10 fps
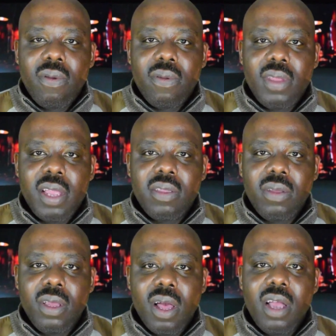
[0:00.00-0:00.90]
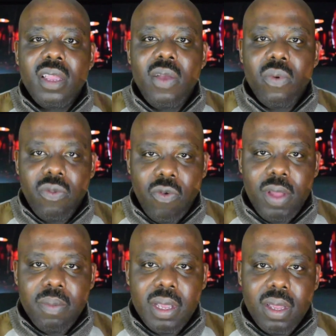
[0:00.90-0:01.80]
that the unequal
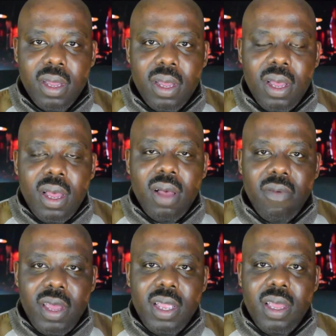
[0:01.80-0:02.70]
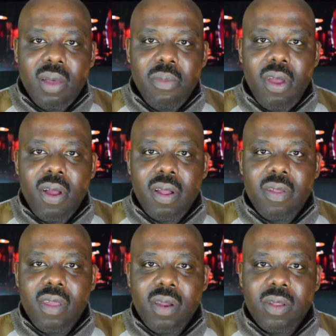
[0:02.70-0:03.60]
treatment of any American
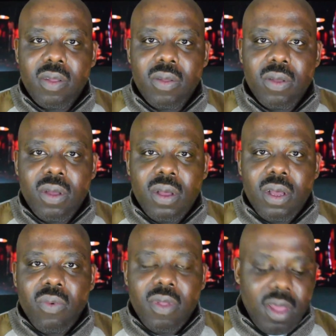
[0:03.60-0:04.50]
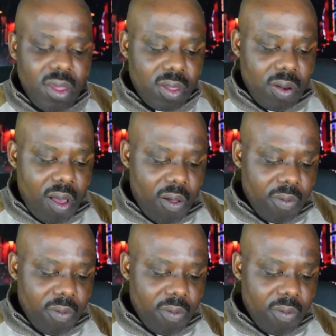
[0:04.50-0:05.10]
citizen was against the law.